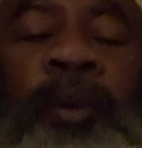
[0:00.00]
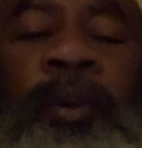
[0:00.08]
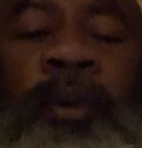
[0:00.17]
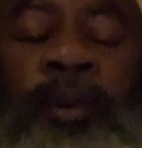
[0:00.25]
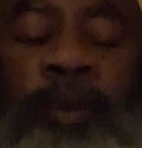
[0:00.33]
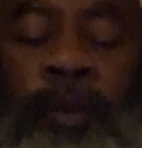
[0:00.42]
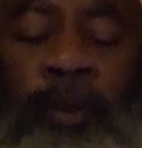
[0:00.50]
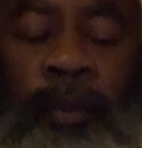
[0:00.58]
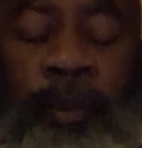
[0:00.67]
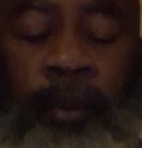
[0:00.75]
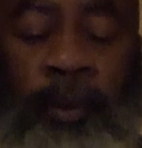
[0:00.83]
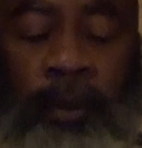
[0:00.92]

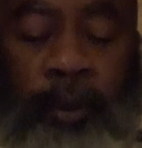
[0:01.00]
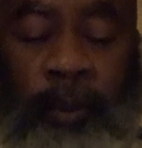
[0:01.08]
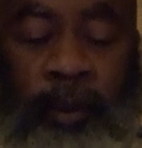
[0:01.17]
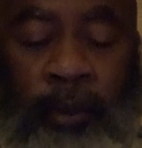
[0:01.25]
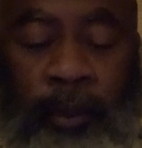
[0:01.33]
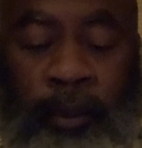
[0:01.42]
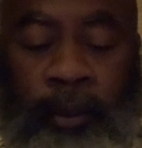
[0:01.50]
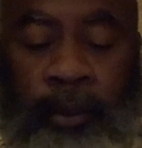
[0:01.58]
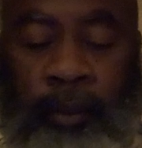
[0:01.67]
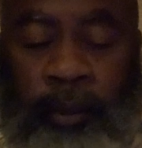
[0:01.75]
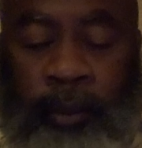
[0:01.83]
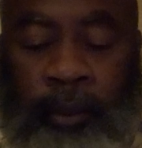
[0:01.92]

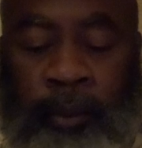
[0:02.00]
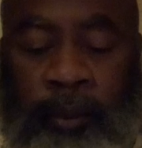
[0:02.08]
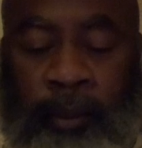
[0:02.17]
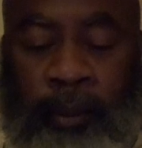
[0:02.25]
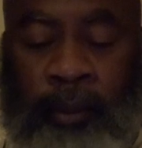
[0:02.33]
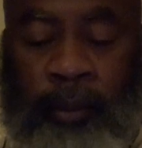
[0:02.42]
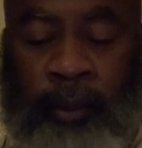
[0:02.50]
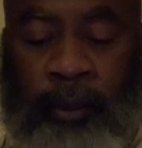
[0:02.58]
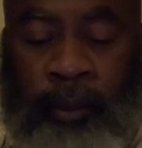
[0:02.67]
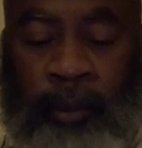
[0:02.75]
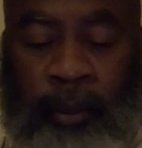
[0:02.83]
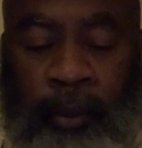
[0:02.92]

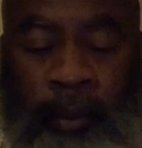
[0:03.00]
(no one is talking)